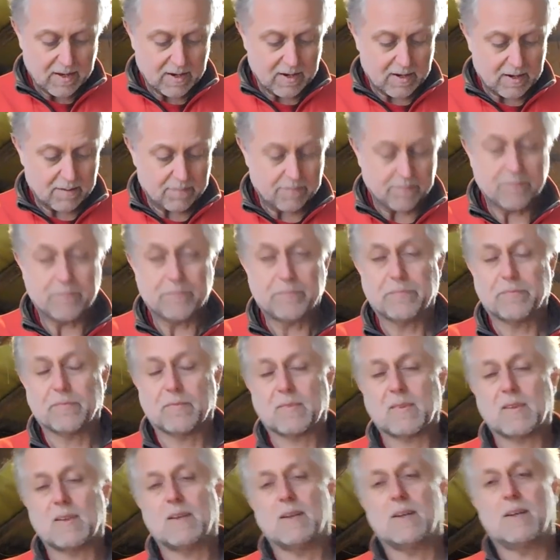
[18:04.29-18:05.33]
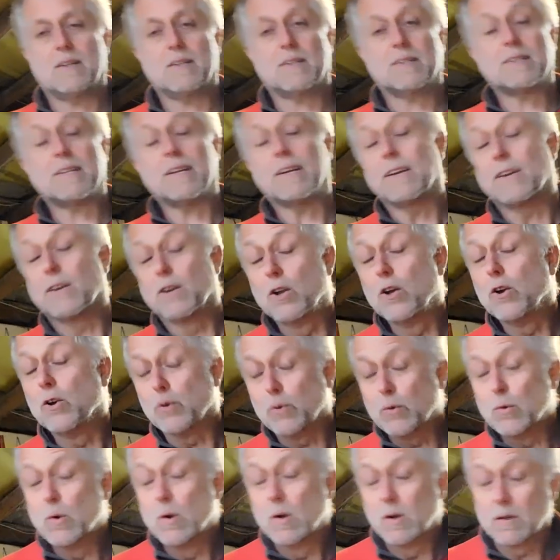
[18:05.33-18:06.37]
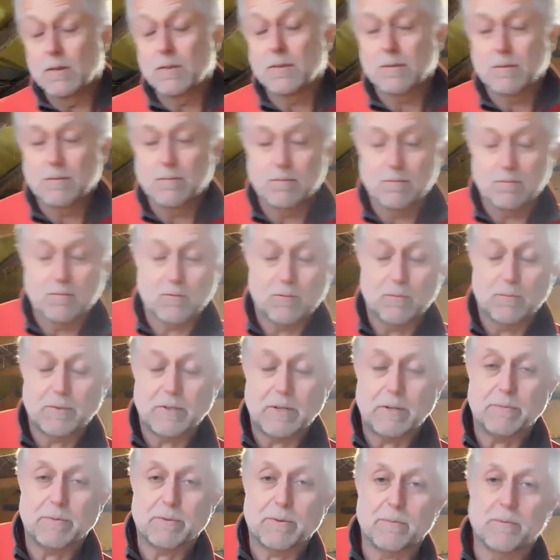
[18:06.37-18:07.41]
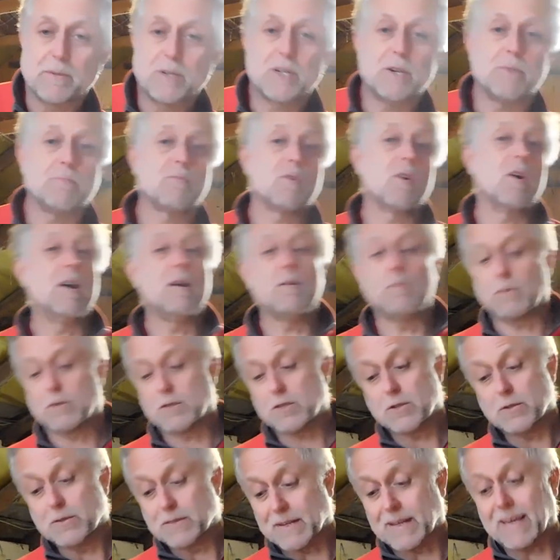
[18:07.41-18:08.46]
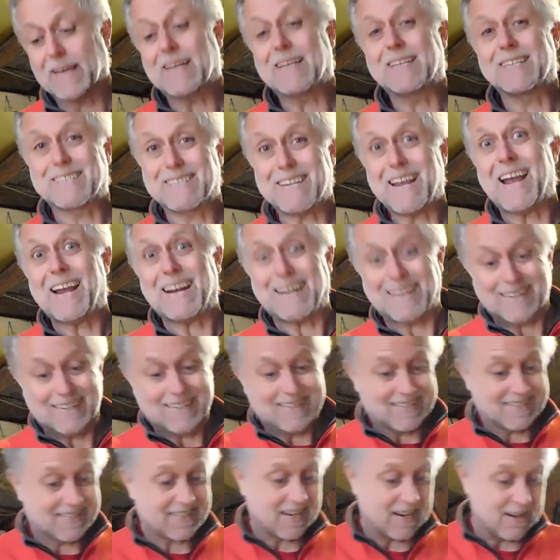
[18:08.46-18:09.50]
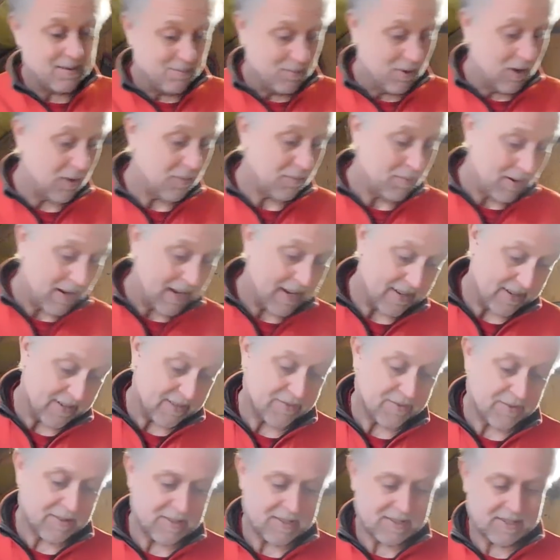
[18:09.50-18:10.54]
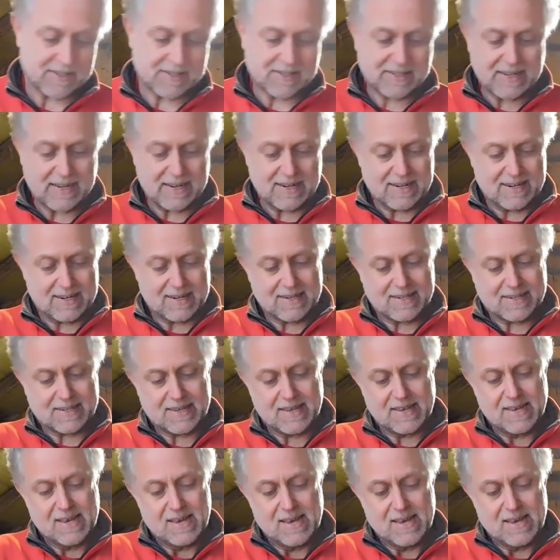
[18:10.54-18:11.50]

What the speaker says: As I say, and Lou, from Tips from a Shipwright, was using exactly the same block plane, as far as I could tell at least.